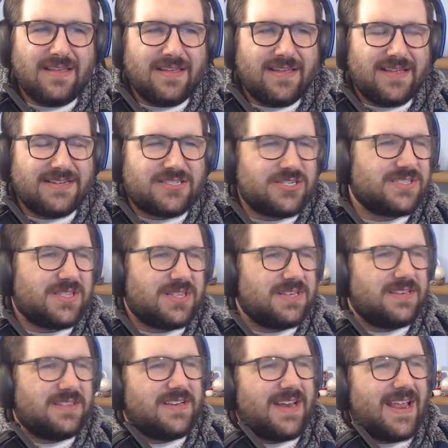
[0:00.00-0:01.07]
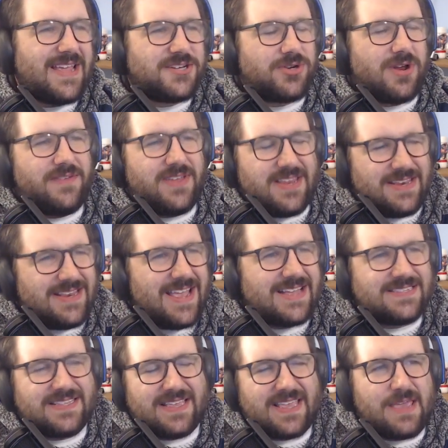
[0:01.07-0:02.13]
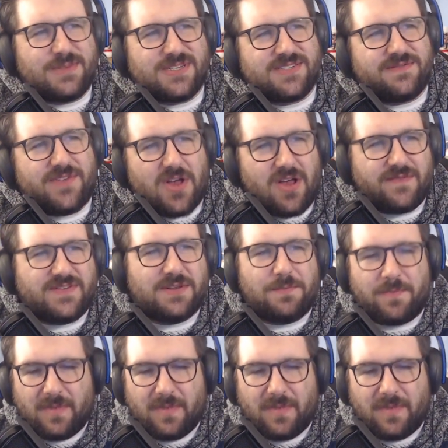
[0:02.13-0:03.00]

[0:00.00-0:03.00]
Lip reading: it's just the nature of it. And yes, the game has evolved